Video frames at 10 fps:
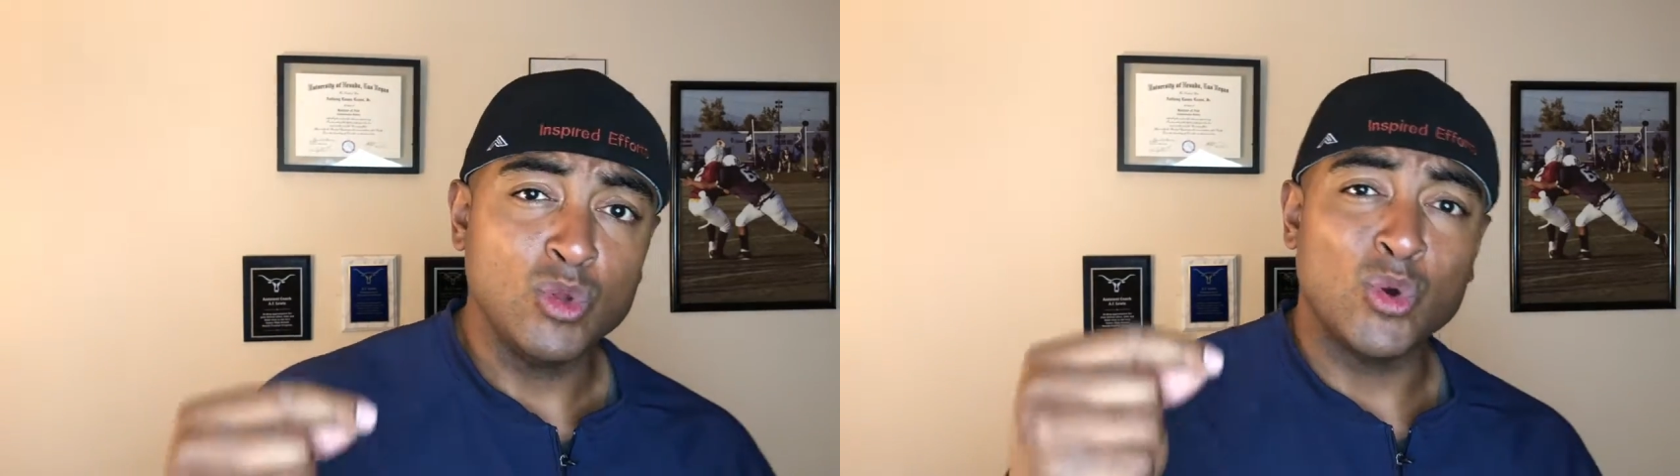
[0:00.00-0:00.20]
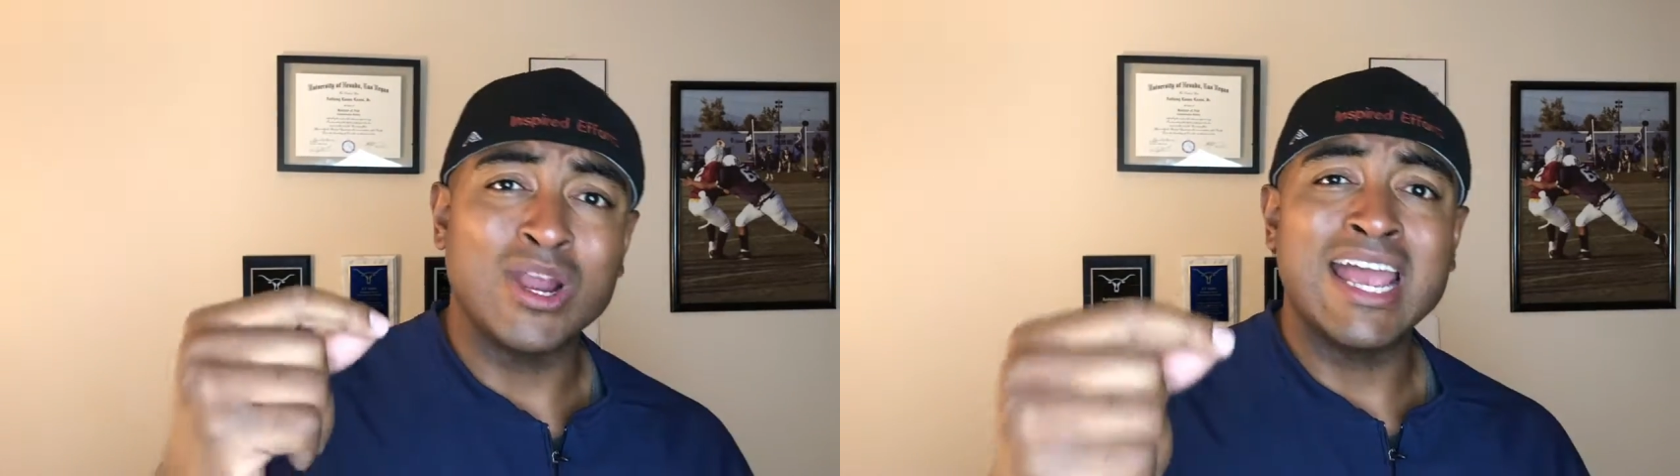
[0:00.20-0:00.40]

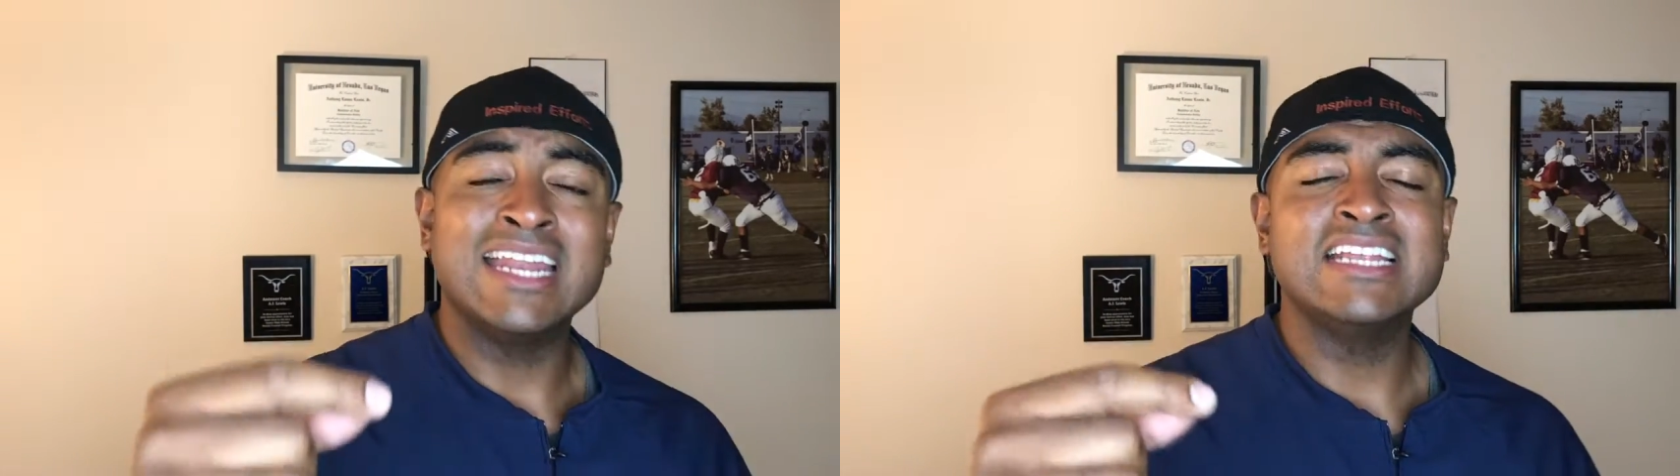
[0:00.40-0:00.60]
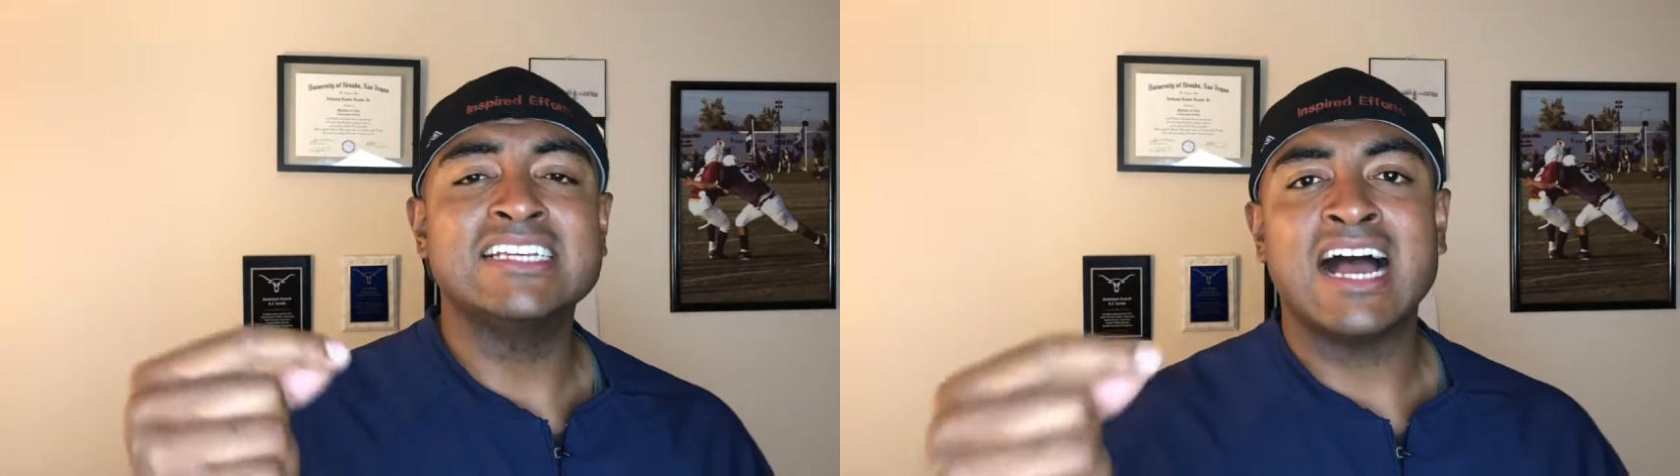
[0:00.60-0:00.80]
or
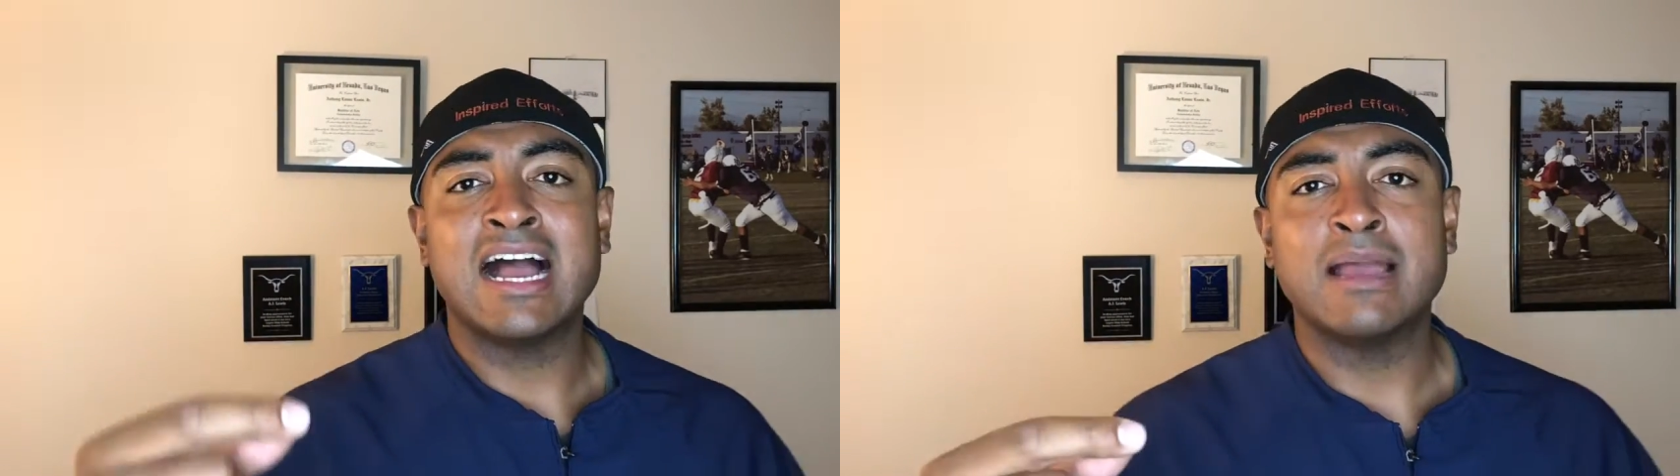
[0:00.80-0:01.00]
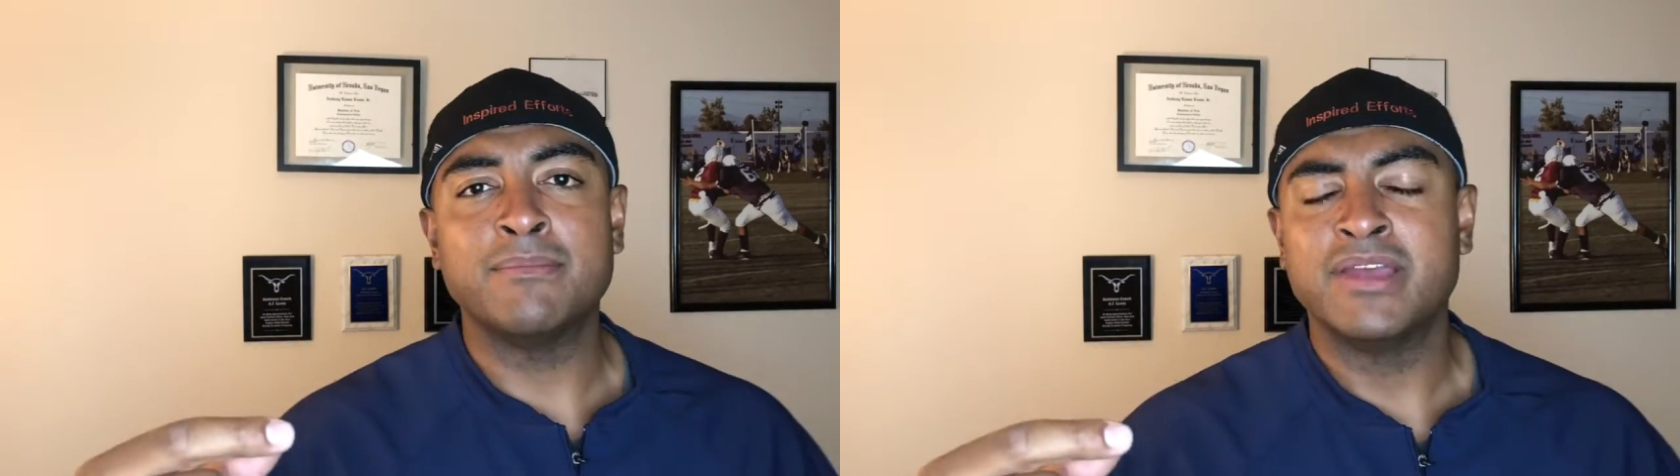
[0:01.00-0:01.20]
any
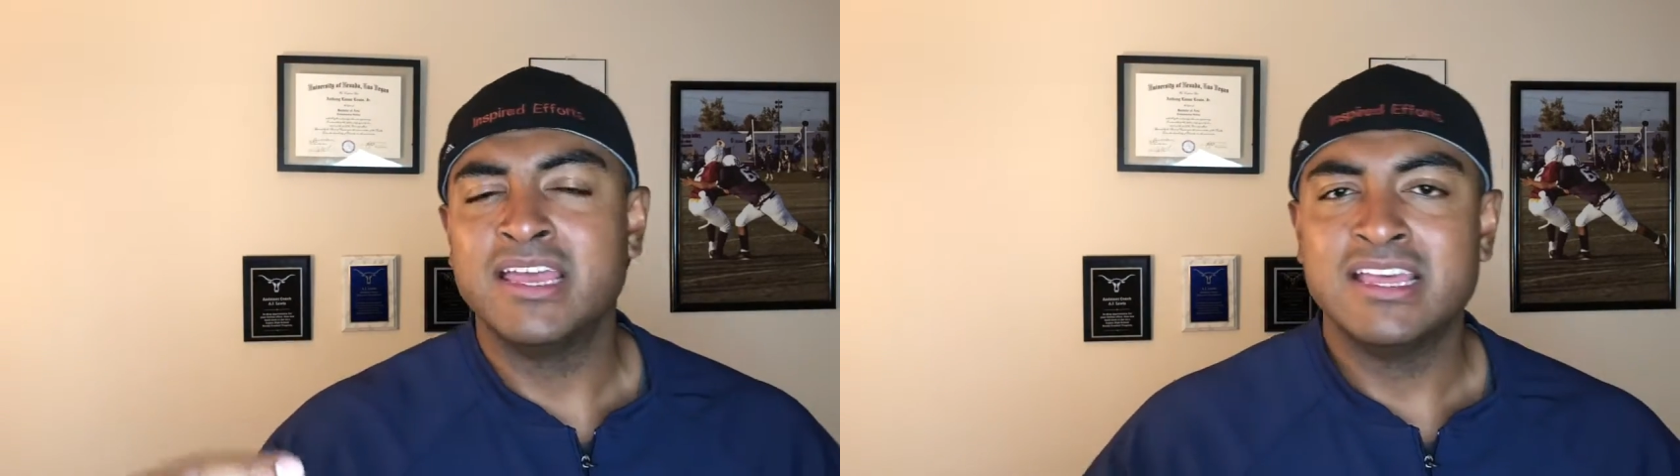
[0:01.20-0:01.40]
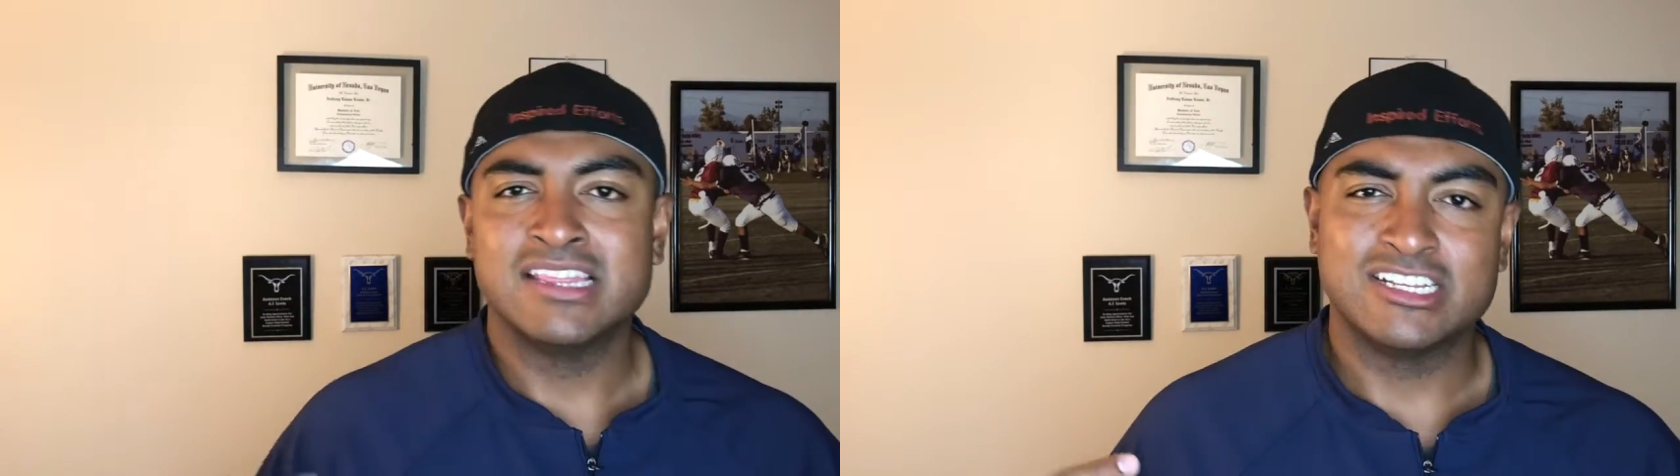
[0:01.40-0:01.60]
time
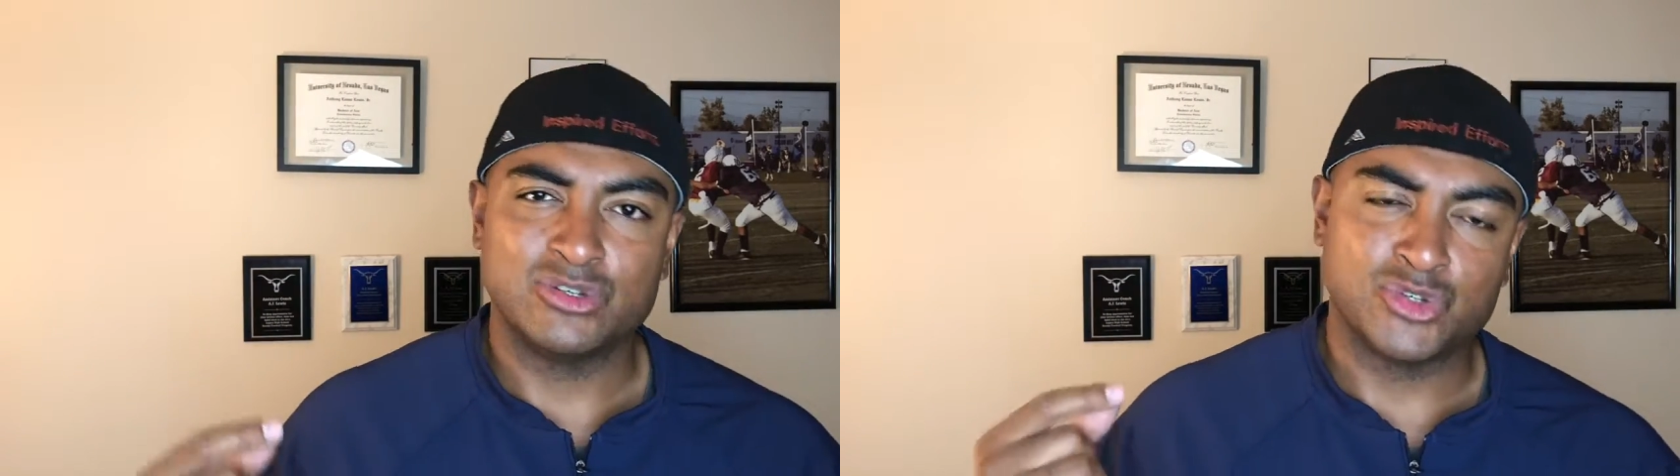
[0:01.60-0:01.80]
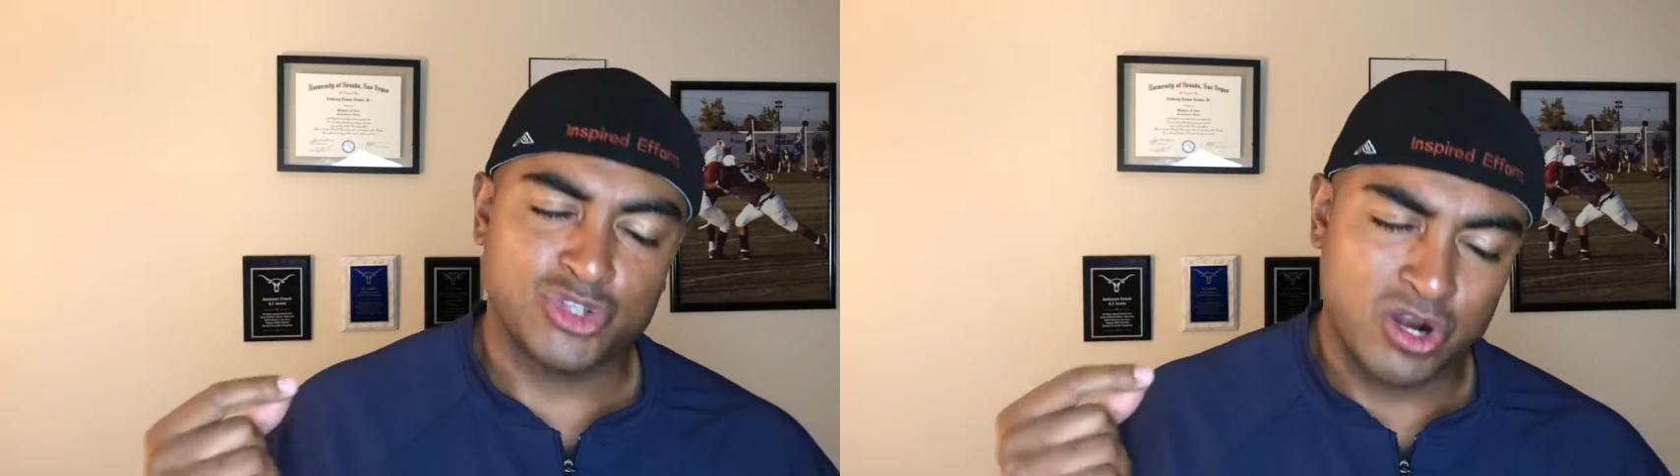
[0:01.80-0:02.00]

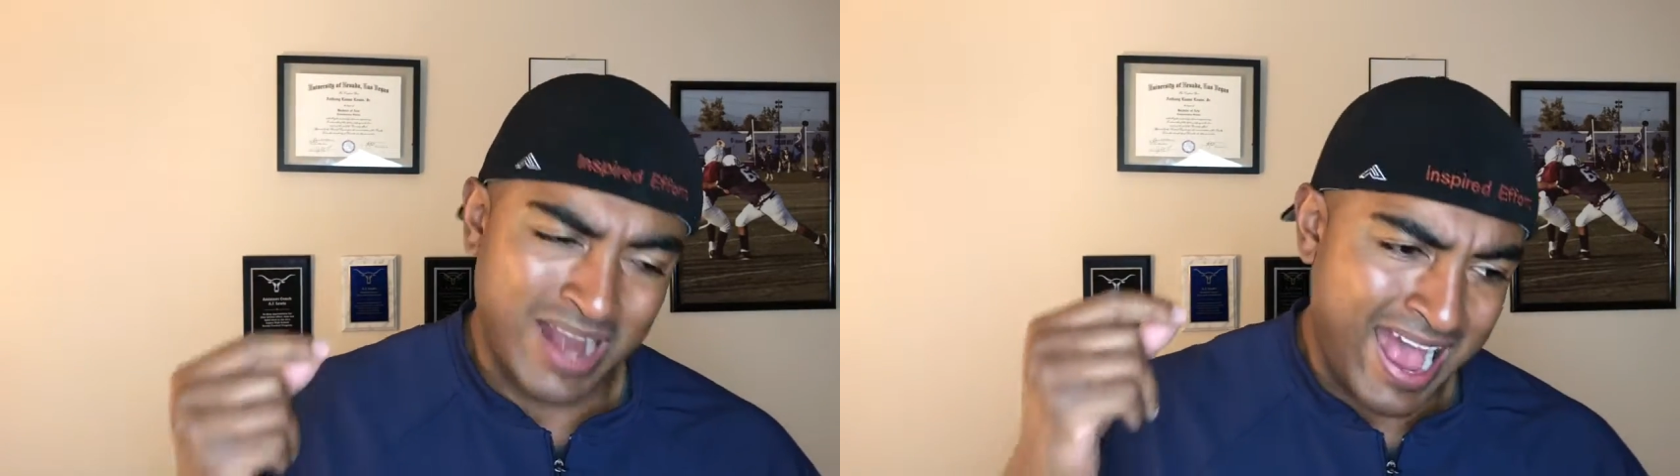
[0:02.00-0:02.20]
that you start